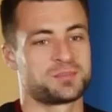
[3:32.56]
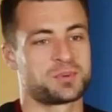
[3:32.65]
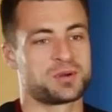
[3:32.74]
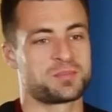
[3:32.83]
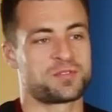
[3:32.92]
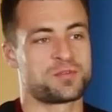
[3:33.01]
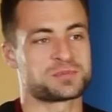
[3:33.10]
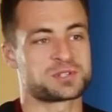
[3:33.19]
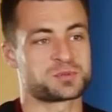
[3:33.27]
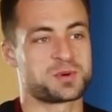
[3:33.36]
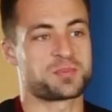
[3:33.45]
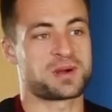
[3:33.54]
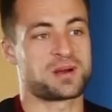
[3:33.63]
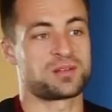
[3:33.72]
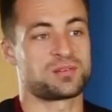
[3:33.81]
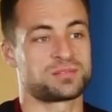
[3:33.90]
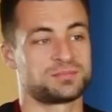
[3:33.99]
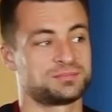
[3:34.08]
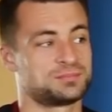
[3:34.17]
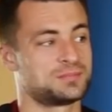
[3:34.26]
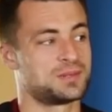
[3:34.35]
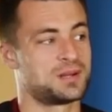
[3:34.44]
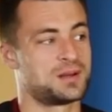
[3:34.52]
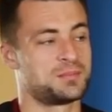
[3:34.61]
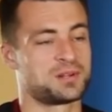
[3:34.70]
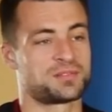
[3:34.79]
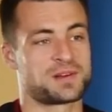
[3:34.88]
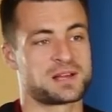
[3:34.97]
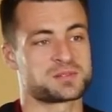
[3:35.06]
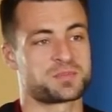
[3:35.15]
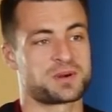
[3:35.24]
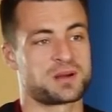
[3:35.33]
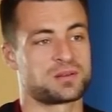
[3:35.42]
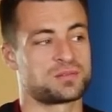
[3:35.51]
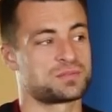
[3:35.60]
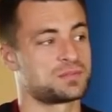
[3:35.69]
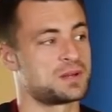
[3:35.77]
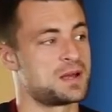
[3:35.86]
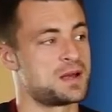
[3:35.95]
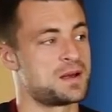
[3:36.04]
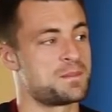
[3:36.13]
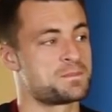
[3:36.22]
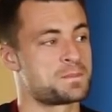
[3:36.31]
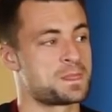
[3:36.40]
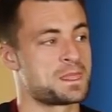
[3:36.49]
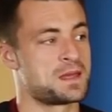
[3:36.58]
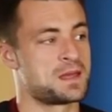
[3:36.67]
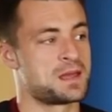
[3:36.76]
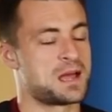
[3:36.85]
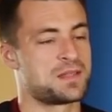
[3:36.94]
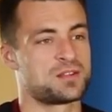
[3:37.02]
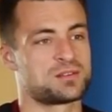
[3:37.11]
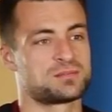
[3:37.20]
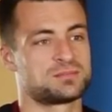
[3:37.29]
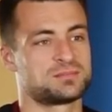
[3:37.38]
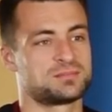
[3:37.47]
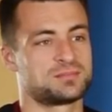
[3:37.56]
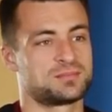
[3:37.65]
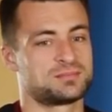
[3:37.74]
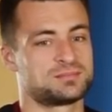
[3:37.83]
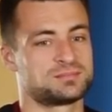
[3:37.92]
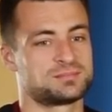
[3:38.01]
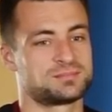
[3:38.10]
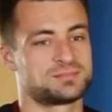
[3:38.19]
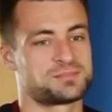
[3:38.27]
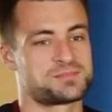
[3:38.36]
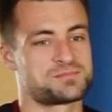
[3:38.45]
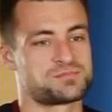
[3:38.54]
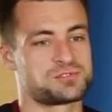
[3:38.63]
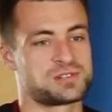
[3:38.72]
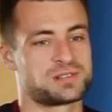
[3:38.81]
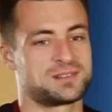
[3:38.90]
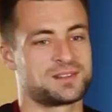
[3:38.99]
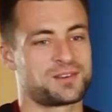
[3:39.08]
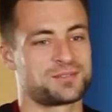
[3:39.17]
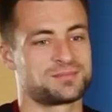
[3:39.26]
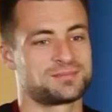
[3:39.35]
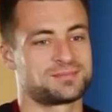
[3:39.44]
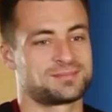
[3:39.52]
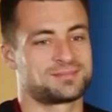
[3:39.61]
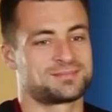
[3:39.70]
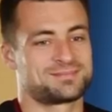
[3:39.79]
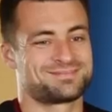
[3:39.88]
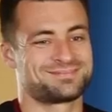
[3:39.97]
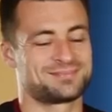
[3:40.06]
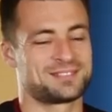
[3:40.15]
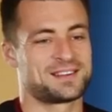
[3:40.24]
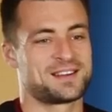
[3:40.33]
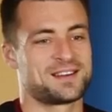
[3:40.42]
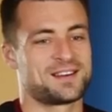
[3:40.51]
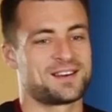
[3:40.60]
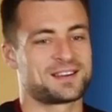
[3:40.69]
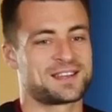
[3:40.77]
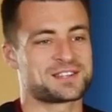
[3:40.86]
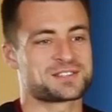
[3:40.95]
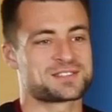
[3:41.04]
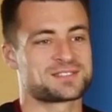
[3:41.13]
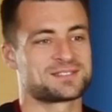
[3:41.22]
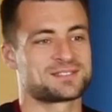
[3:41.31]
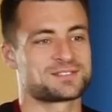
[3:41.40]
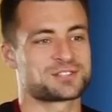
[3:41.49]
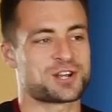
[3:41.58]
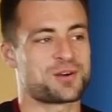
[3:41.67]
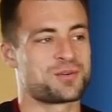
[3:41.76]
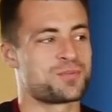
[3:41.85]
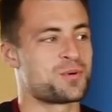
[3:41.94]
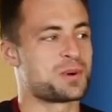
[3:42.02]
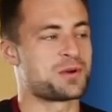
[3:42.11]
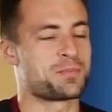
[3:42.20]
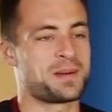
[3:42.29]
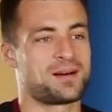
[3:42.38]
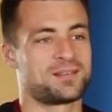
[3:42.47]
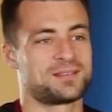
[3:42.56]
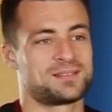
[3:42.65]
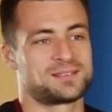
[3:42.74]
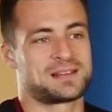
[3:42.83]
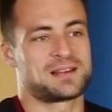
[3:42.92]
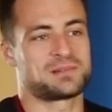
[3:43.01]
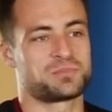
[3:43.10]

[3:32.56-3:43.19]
put in performances we're proud of, that the fans are proud of, and that, you know, I guess show what we're about. Like